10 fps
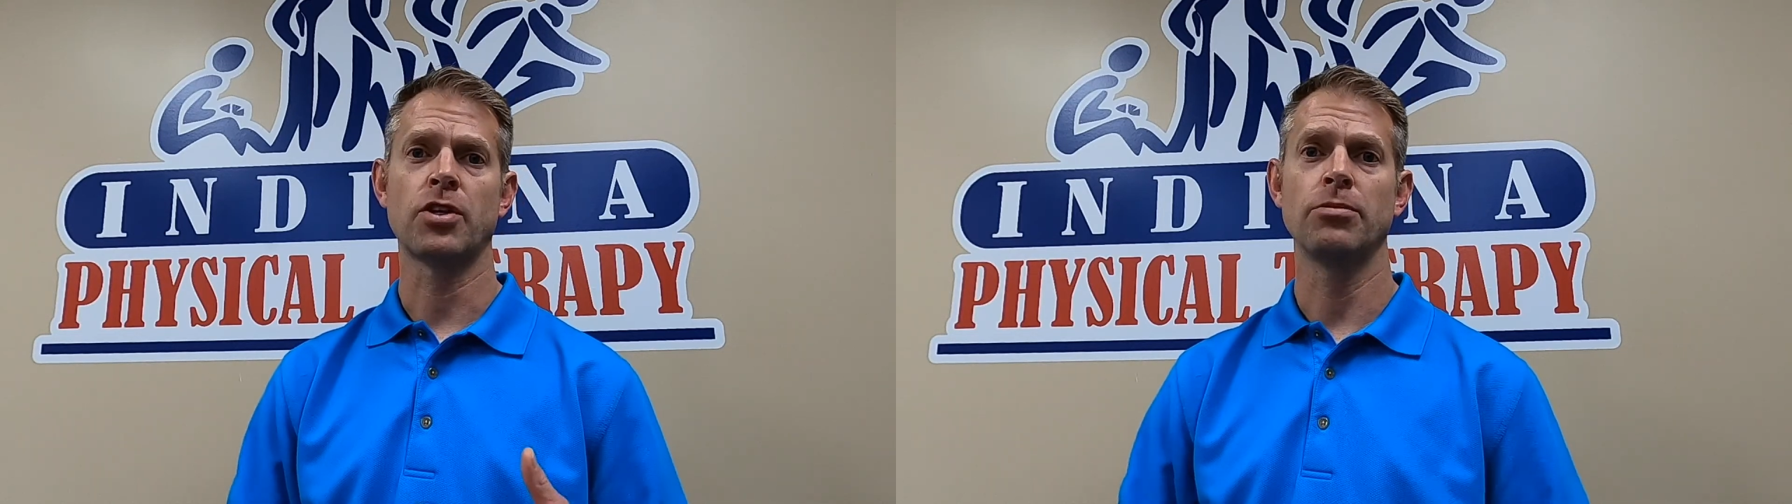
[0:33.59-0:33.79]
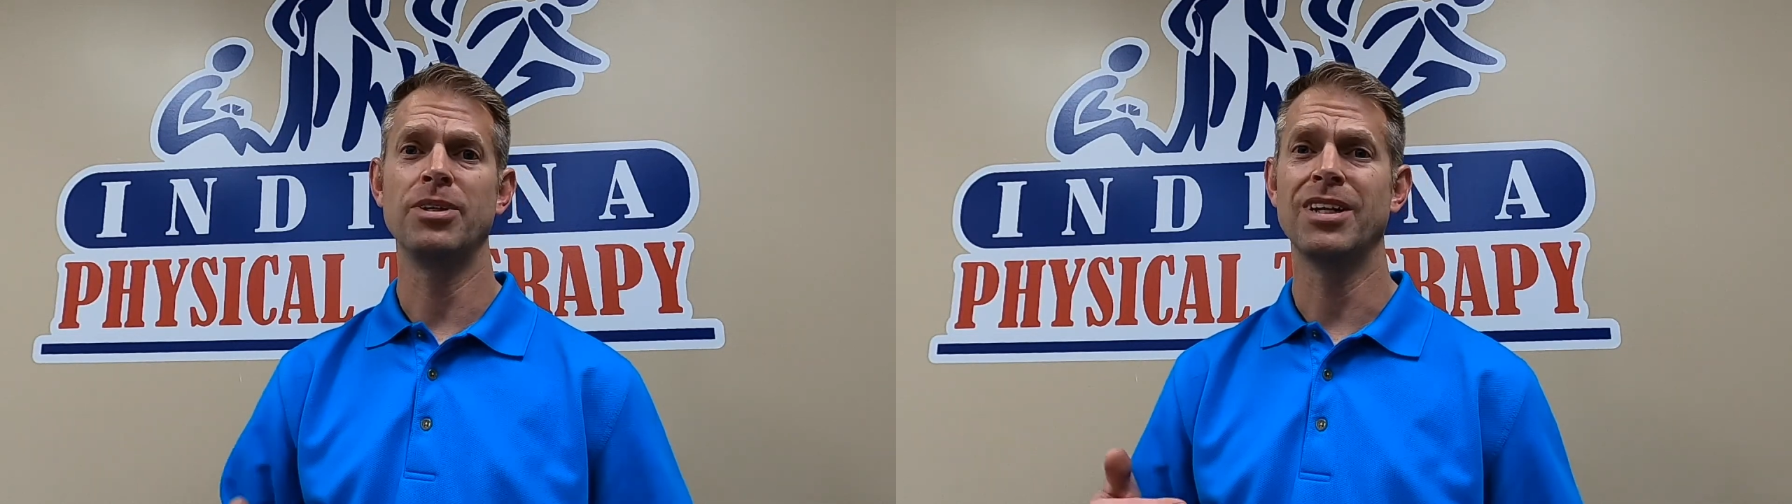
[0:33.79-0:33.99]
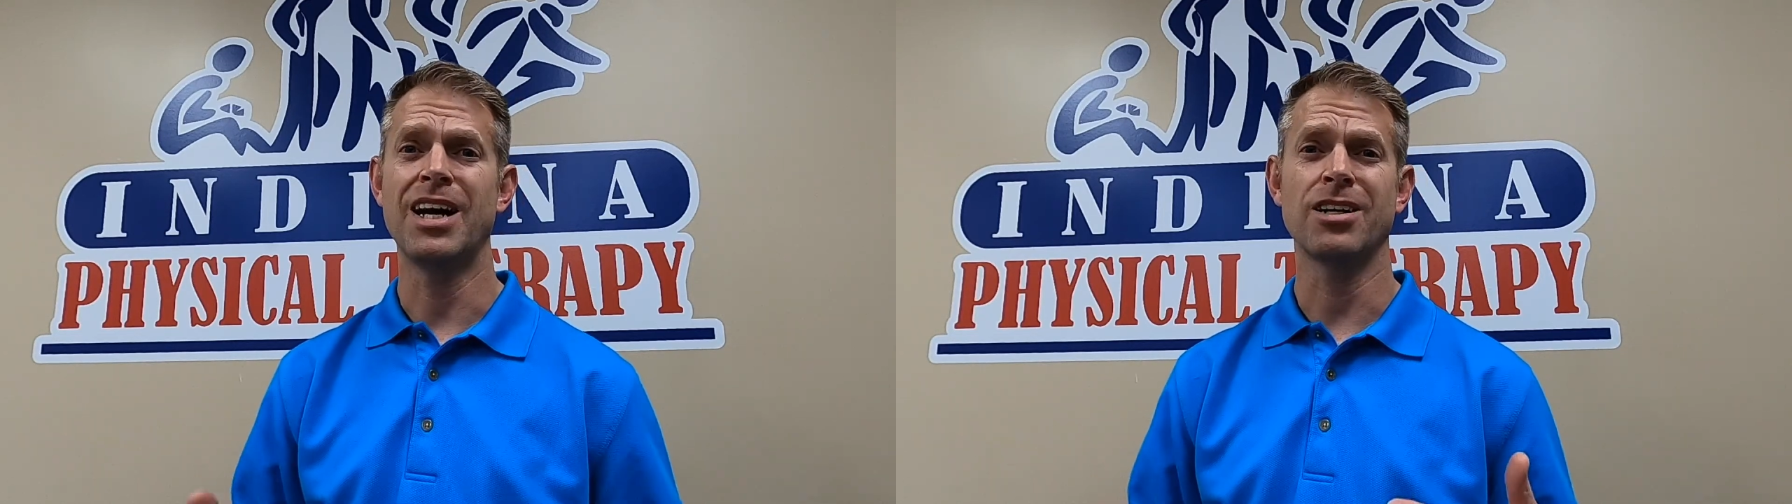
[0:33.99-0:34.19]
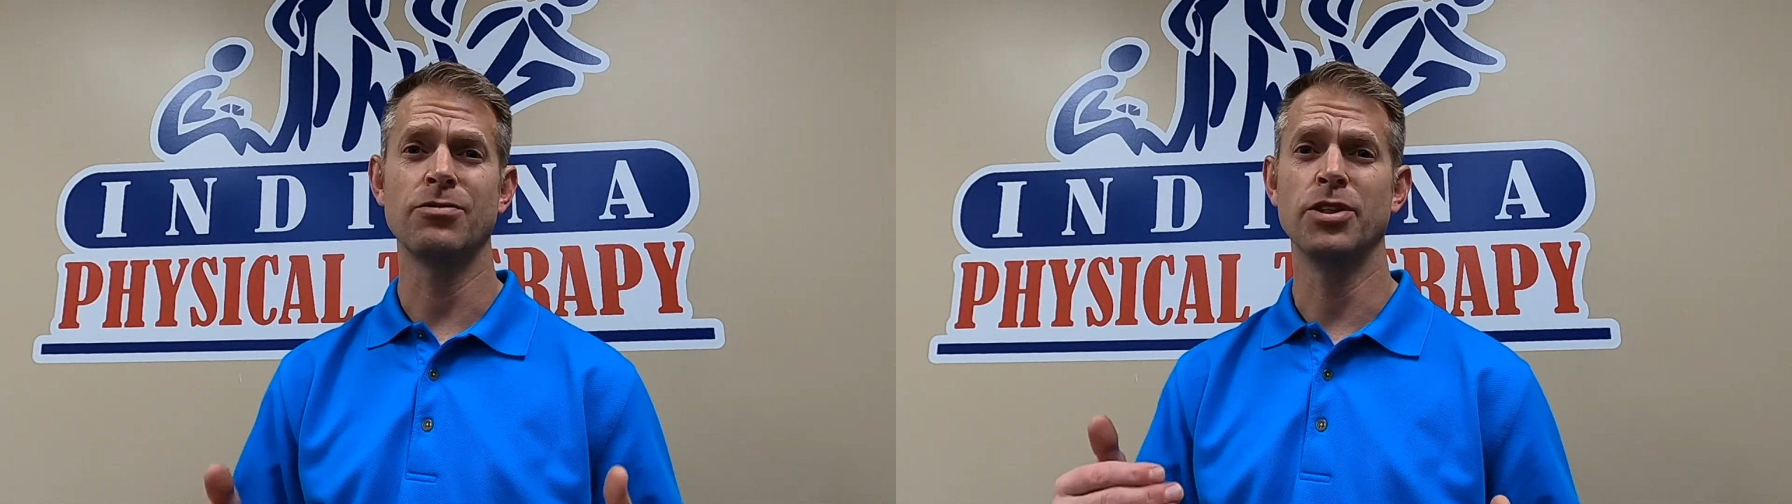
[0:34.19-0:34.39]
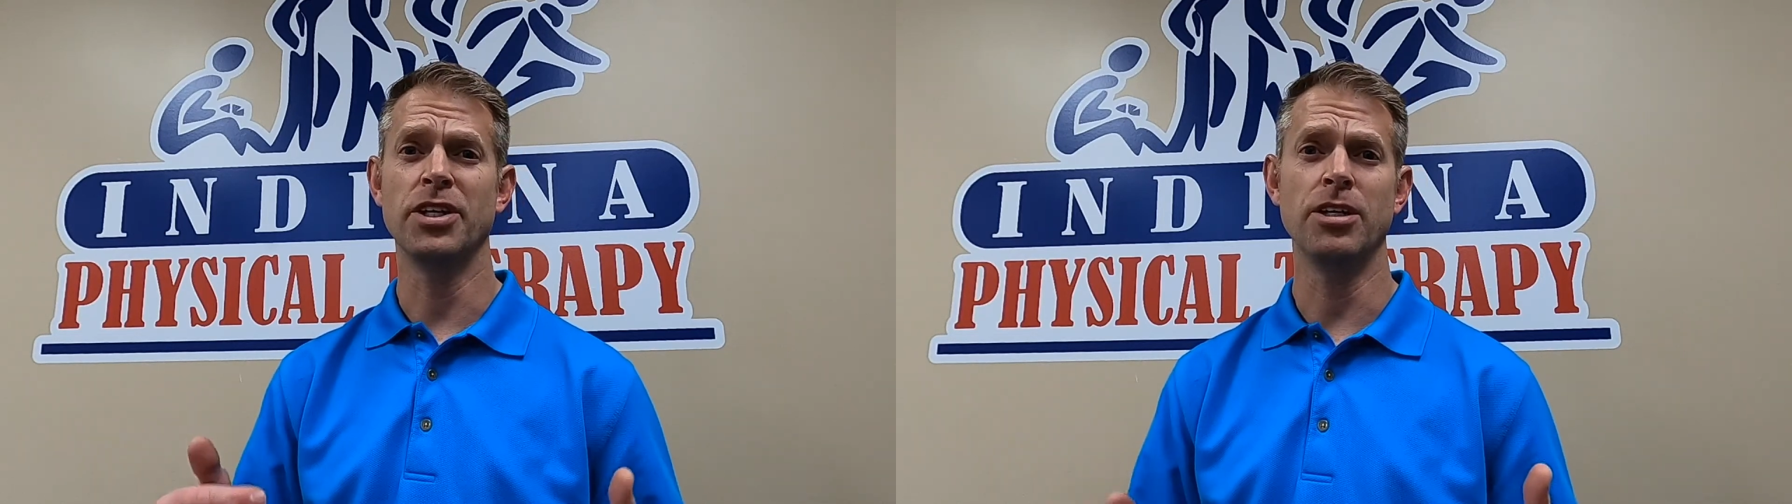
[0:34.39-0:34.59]
could be lack
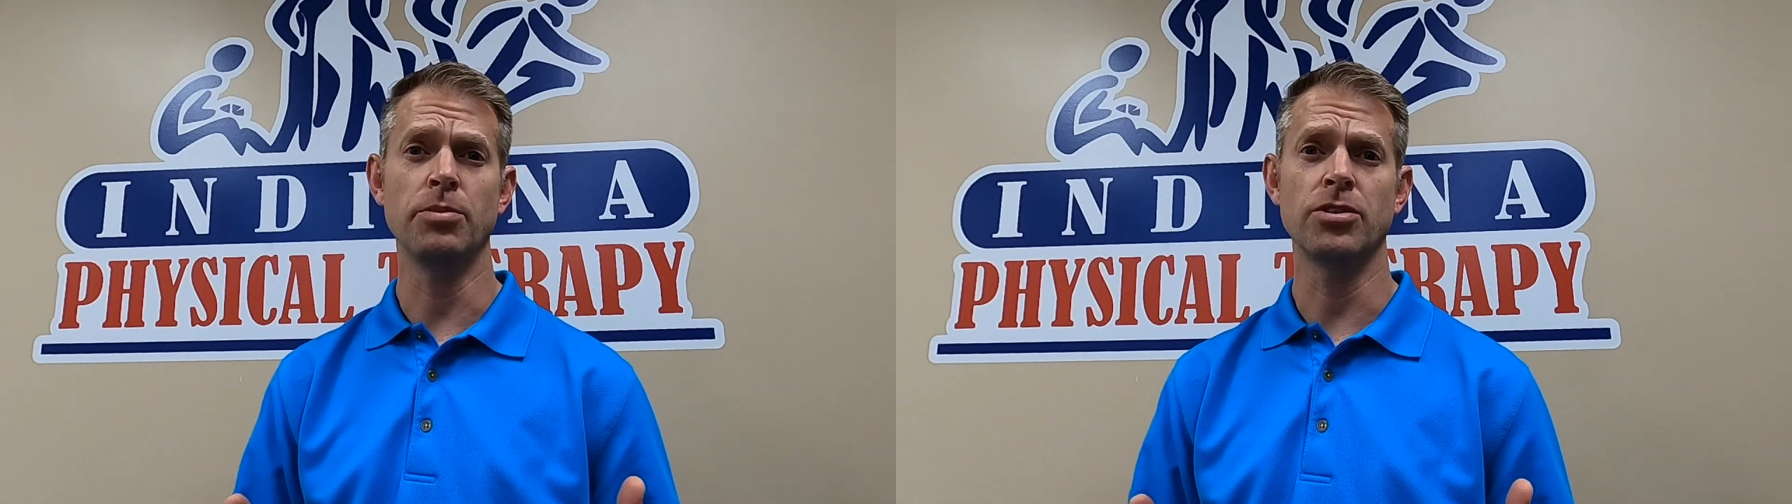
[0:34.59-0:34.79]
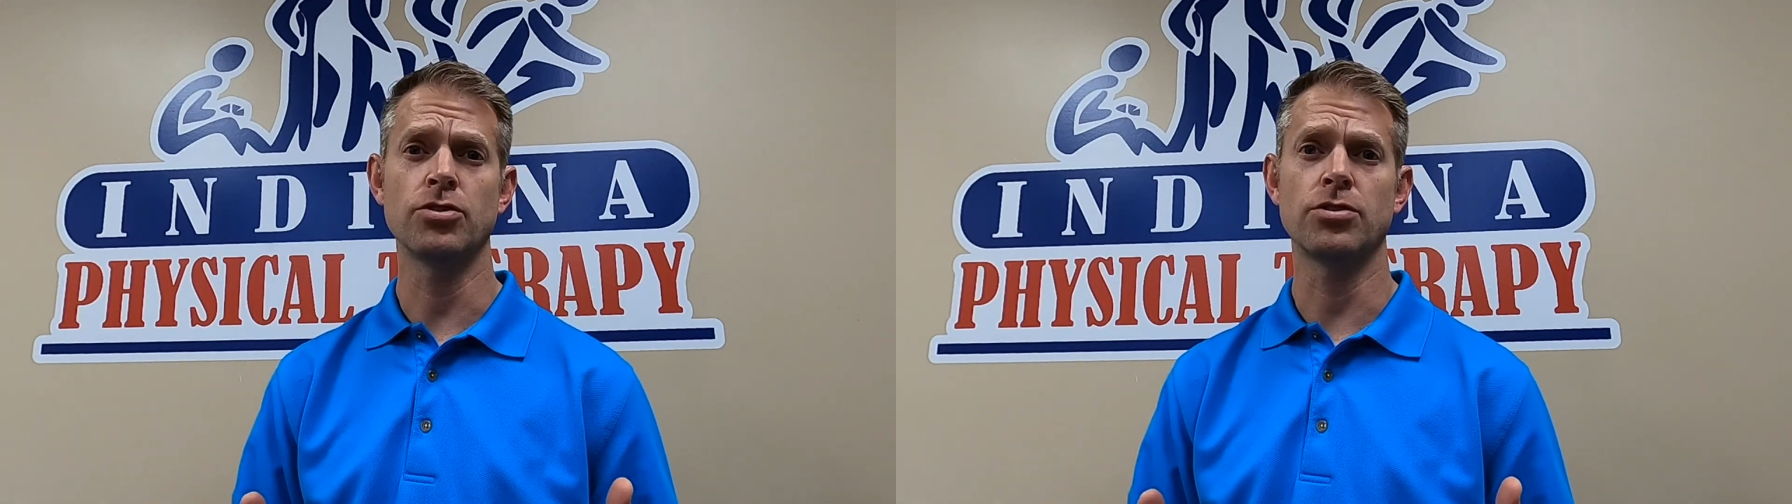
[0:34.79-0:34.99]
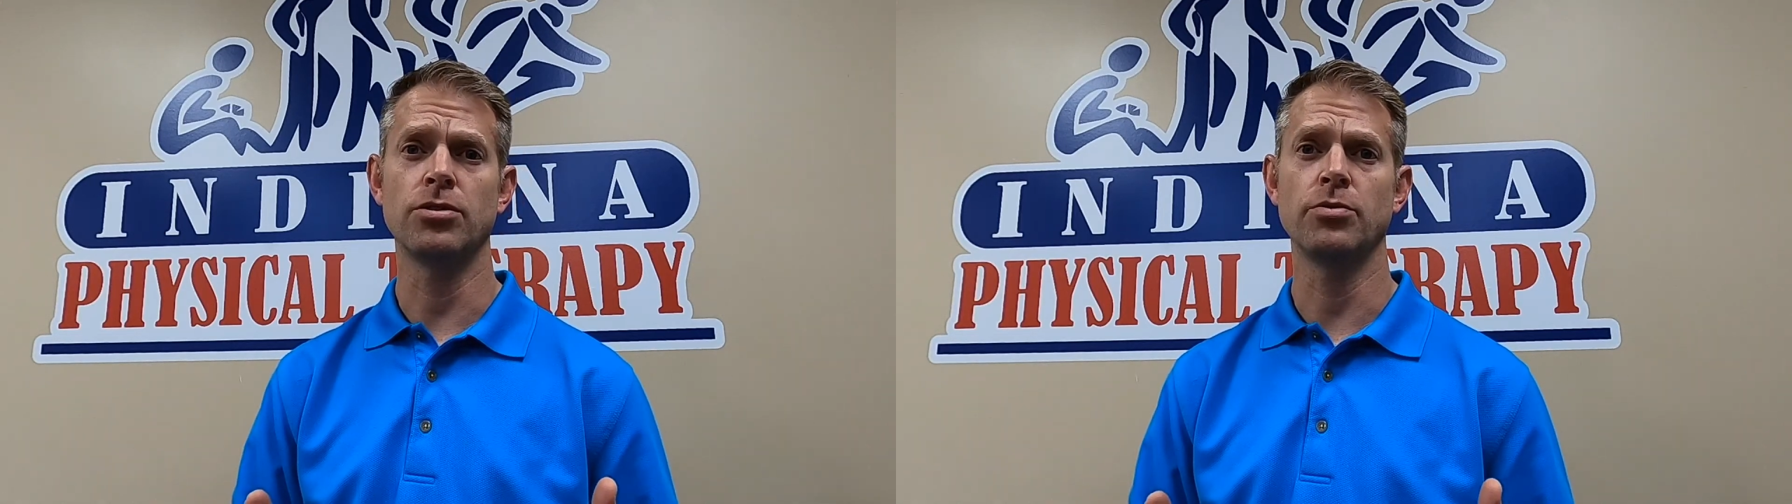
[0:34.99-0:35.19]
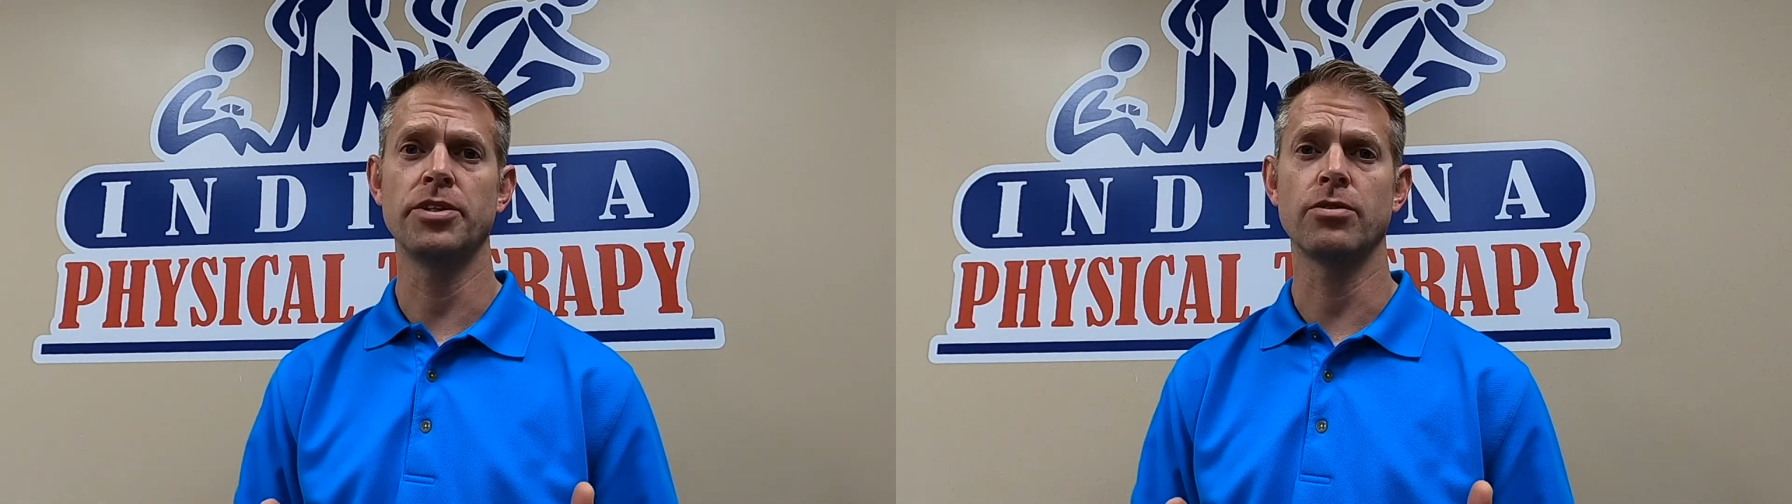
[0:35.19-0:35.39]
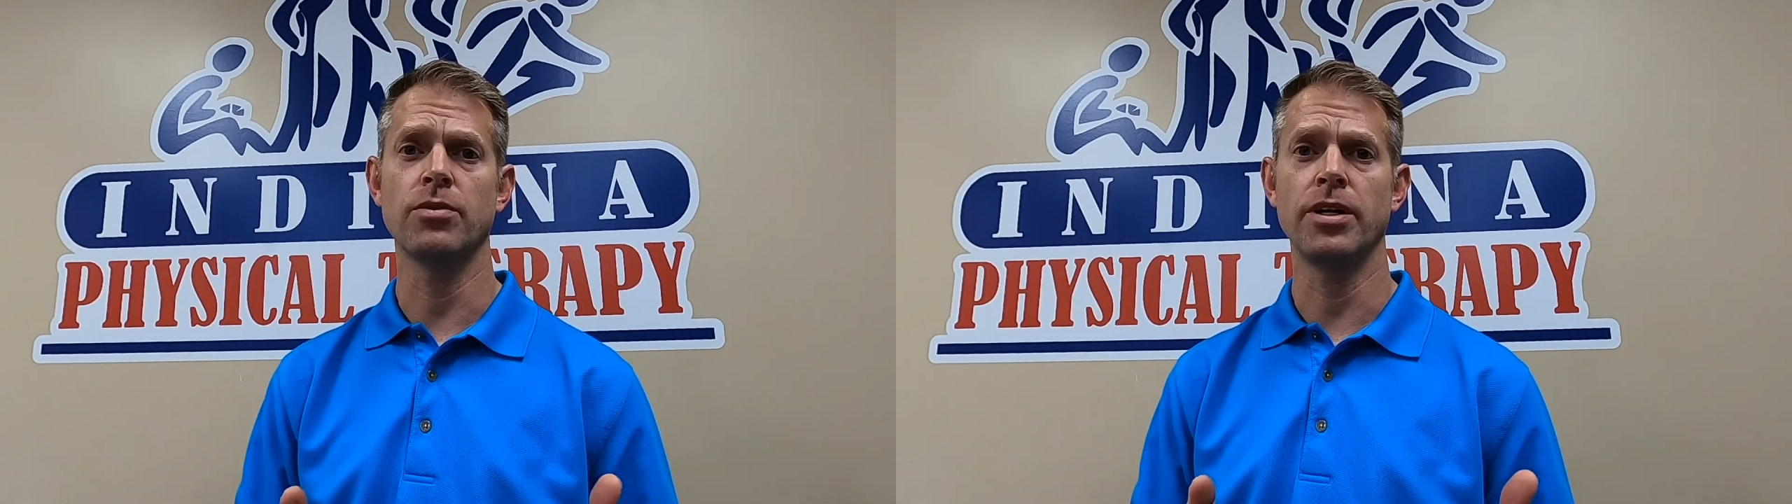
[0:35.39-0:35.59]
of good hip control
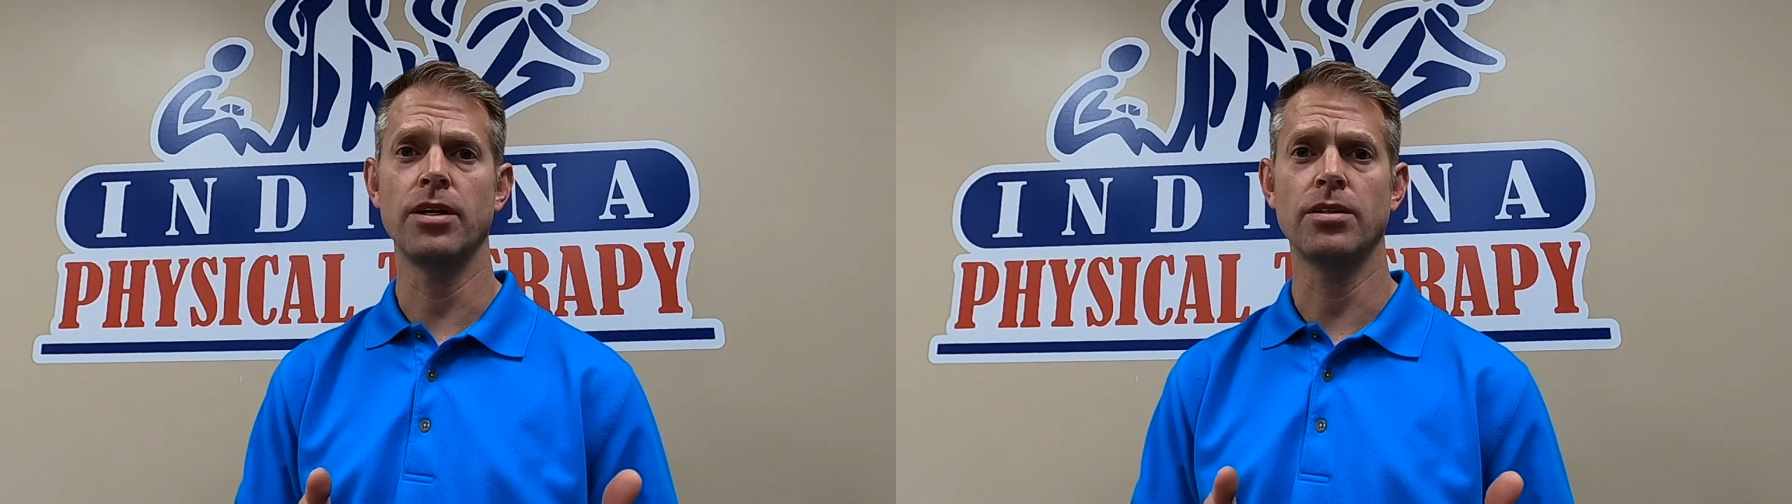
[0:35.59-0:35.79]
when you're running,